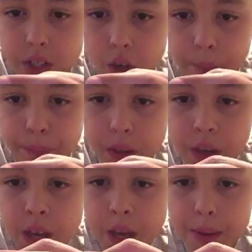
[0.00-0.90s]
So,
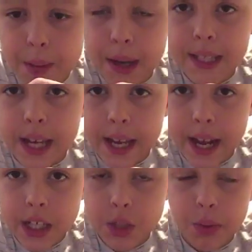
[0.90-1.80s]
me and my dad
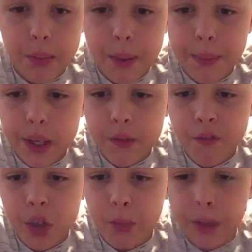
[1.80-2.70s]
actually we may
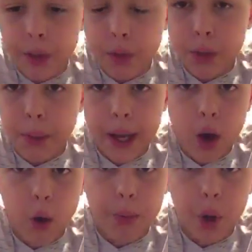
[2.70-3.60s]
be filming
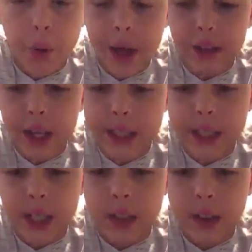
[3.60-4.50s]
with my GoPro at
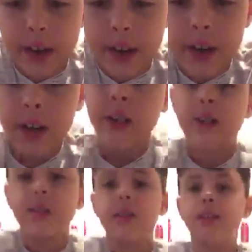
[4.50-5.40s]
Lake Sinclair.
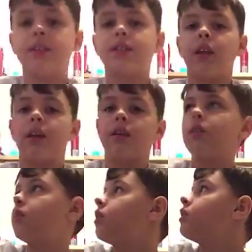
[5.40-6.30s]
It's like
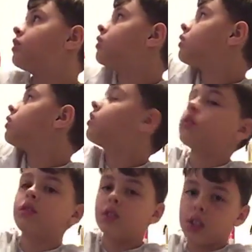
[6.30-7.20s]

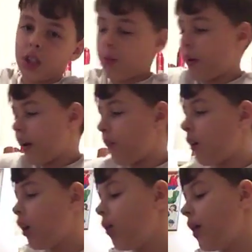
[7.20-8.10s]
somewhere far
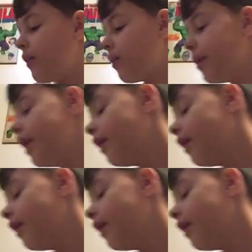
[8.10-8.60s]
away from here.